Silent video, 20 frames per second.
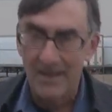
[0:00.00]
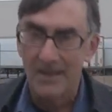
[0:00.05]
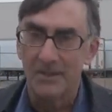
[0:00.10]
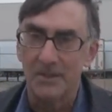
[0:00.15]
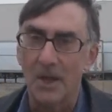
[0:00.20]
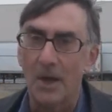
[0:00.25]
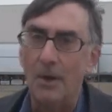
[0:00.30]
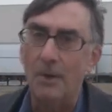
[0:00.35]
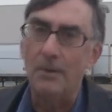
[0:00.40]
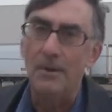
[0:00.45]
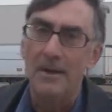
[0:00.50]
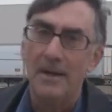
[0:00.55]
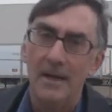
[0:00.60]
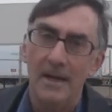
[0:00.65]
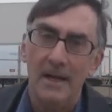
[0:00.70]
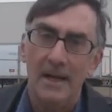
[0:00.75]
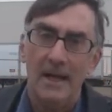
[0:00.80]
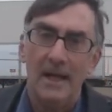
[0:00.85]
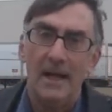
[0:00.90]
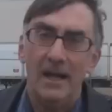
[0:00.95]
So
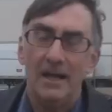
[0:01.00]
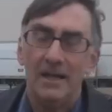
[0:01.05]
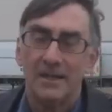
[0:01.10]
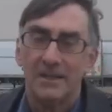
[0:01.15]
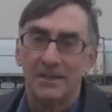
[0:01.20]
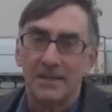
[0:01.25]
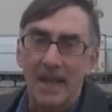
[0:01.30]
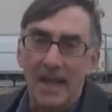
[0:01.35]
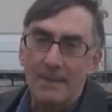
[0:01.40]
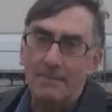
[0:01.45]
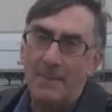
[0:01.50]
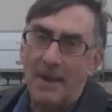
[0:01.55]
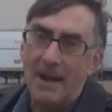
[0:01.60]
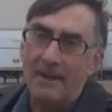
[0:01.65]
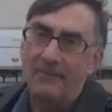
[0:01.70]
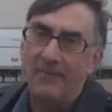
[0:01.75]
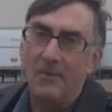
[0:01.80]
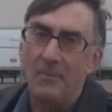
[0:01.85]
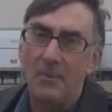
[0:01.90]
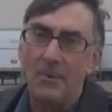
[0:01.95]
stand
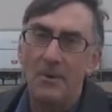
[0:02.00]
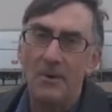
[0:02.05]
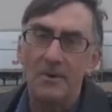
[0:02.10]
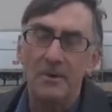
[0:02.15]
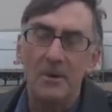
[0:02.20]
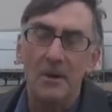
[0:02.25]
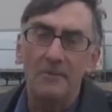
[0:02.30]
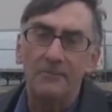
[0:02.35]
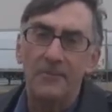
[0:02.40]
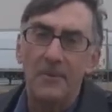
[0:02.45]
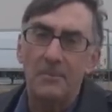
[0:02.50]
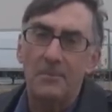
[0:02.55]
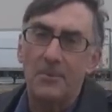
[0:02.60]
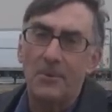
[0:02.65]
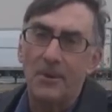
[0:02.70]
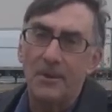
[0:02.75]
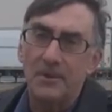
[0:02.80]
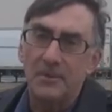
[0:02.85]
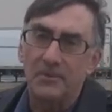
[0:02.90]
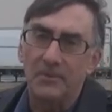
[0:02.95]
by for more Nerf
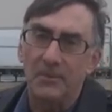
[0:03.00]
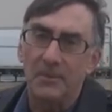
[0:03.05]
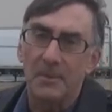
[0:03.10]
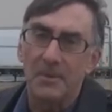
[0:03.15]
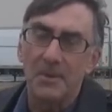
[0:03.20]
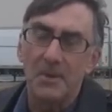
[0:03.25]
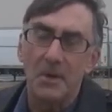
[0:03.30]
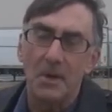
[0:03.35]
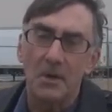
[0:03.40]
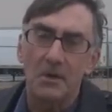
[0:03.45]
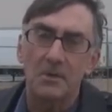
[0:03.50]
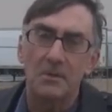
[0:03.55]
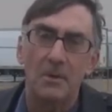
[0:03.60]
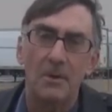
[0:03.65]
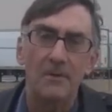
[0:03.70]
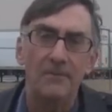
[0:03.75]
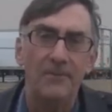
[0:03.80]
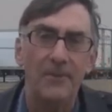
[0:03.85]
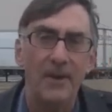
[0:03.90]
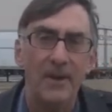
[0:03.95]
reports from the New York
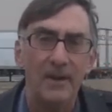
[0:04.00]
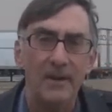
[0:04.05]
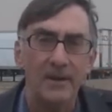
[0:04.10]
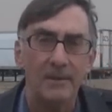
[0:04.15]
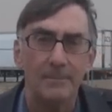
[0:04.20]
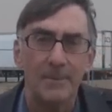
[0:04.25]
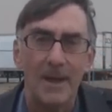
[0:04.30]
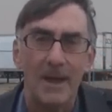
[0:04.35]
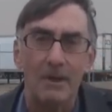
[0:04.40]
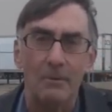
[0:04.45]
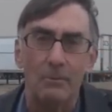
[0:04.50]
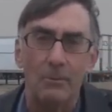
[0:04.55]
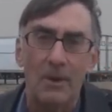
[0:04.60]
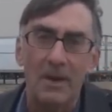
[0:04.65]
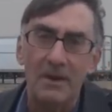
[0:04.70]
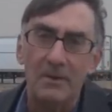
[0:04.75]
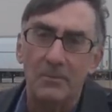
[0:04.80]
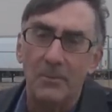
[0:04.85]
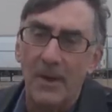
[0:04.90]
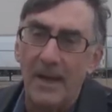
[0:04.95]
Toy Fair in about
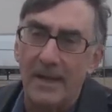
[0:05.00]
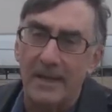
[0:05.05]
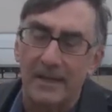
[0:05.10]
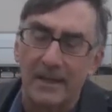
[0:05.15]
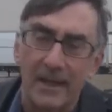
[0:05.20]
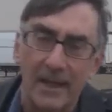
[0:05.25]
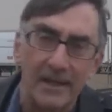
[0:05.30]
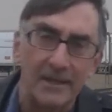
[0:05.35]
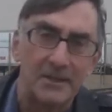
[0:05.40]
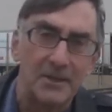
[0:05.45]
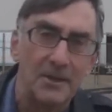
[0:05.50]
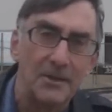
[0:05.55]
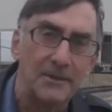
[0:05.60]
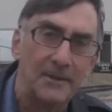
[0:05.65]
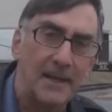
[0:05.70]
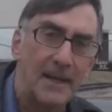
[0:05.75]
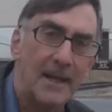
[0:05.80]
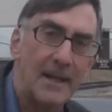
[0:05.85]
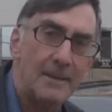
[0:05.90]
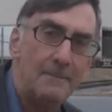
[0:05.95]
one week. Until
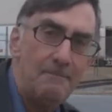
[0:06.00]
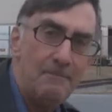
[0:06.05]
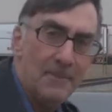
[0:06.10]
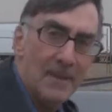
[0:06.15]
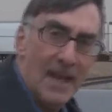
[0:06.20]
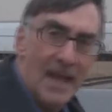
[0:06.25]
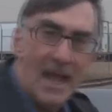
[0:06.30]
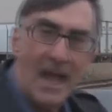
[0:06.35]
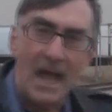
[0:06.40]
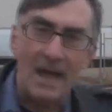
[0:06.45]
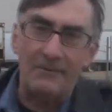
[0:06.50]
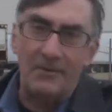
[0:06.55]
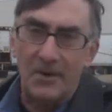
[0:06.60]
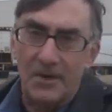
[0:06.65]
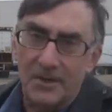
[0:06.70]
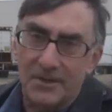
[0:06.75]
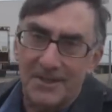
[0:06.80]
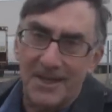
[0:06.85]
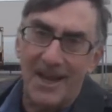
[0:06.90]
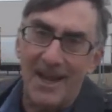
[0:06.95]
then, have a
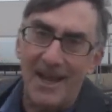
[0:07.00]
good